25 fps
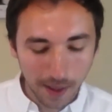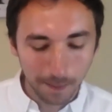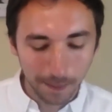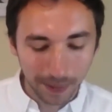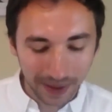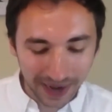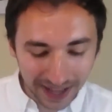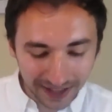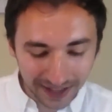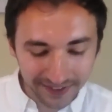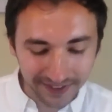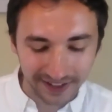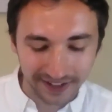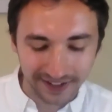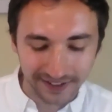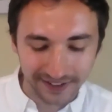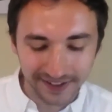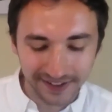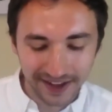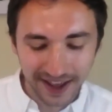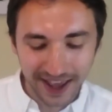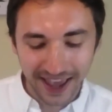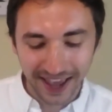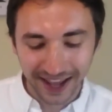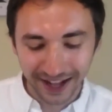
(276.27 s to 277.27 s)

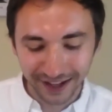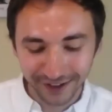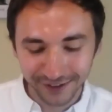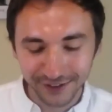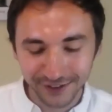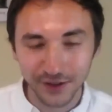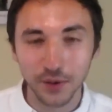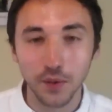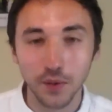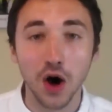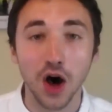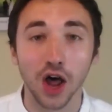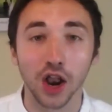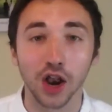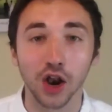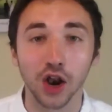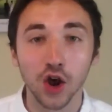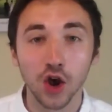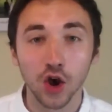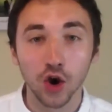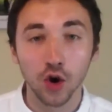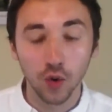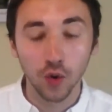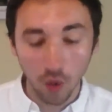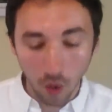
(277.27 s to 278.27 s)
blessed is the one
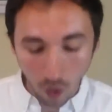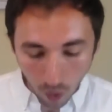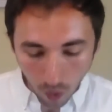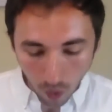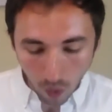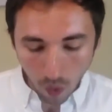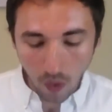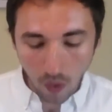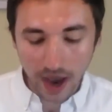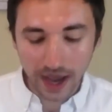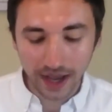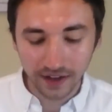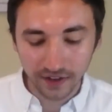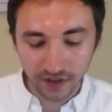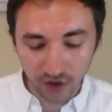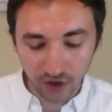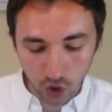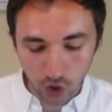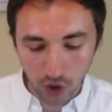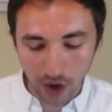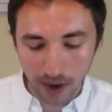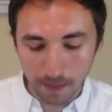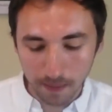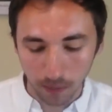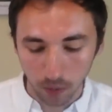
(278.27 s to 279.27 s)
who always
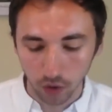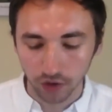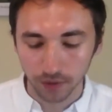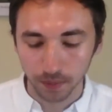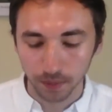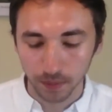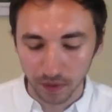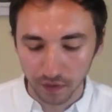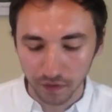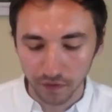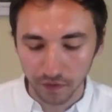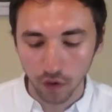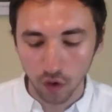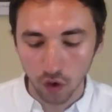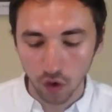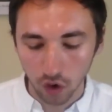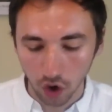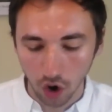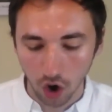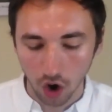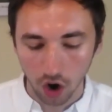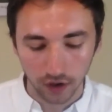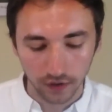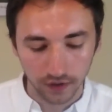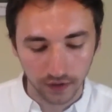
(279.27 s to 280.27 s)
trembles before
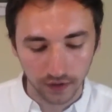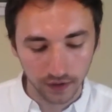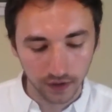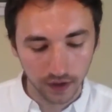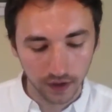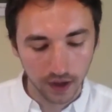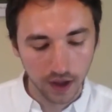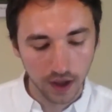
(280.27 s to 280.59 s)
God,